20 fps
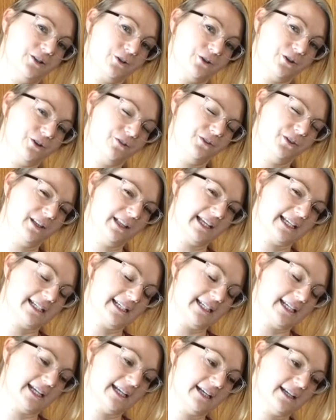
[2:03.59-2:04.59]
or if you like
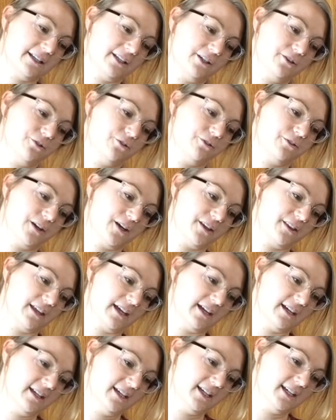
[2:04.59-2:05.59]
to take it a little
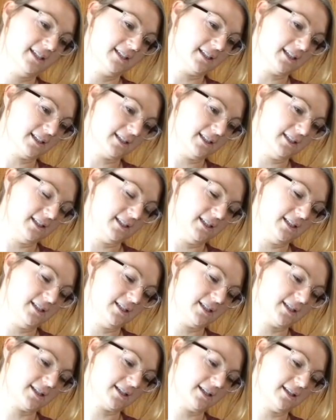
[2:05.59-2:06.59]
further, tuck the
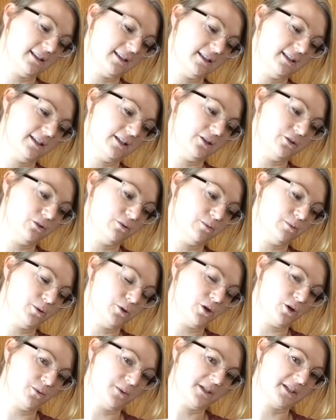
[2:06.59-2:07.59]
chin just a little
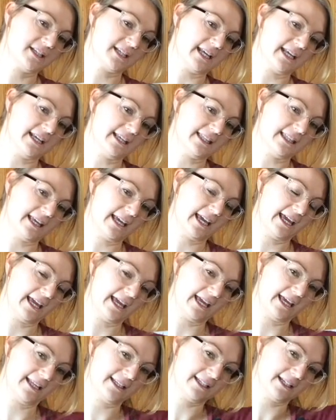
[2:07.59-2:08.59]
more. We take the
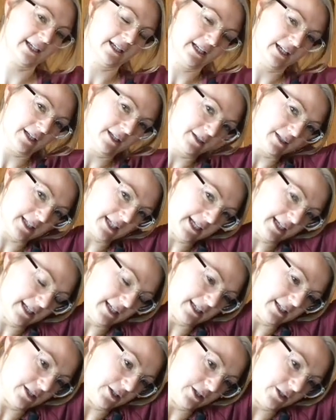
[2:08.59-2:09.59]
hand, take
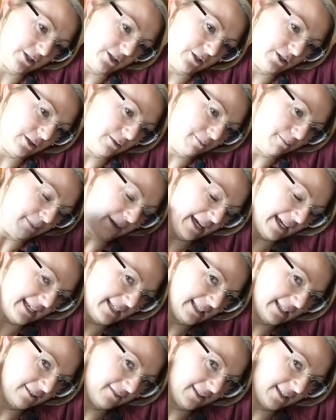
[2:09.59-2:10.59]
it to the
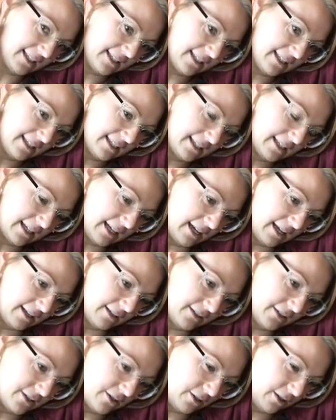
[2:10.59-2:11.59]
base of the
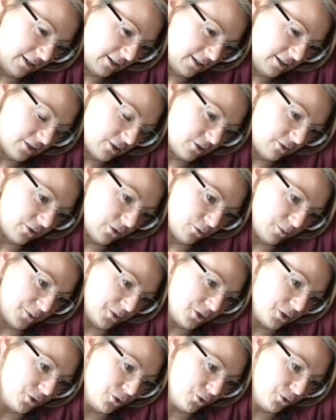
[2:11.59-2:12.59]
skull, so you can sort of
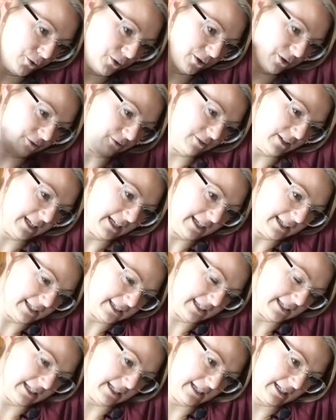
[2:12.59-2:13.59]
almost hook the
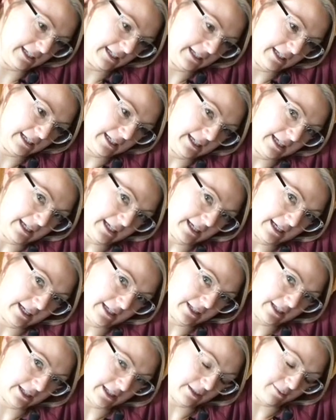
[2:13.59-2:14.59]
fingers in
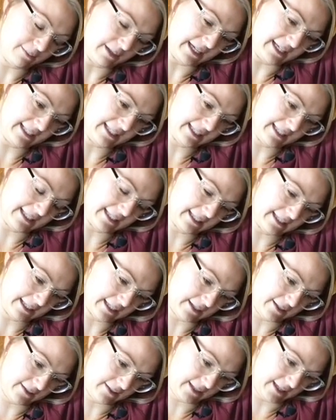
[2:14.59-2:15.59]
to the base of the
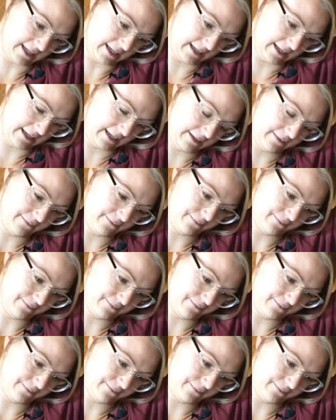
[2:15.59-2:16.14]
skull there,